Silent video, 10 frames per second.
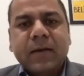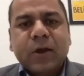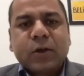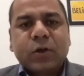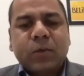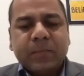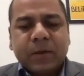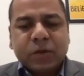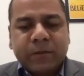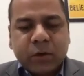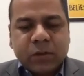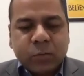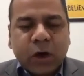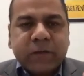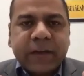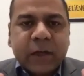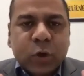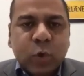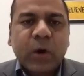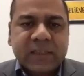So viewers, what we
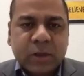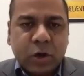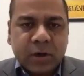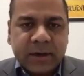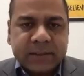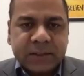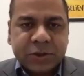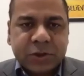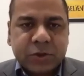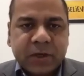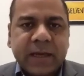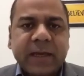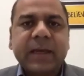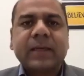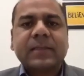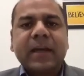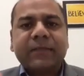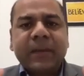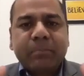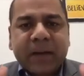do as an organization today is that
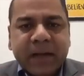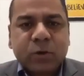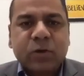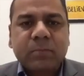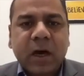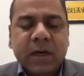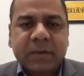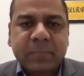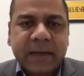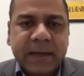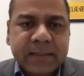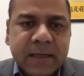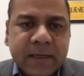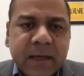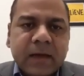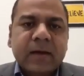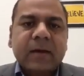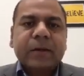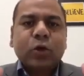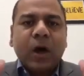we bring to the marketplace,
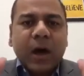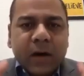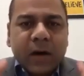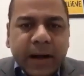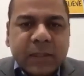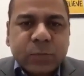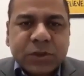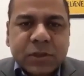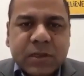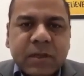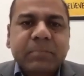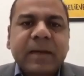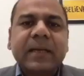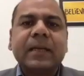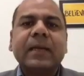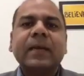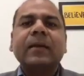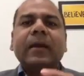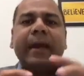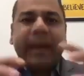a range which is
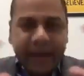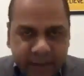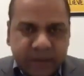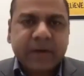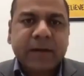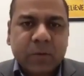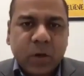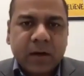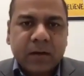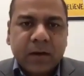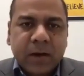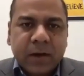completely integrated one,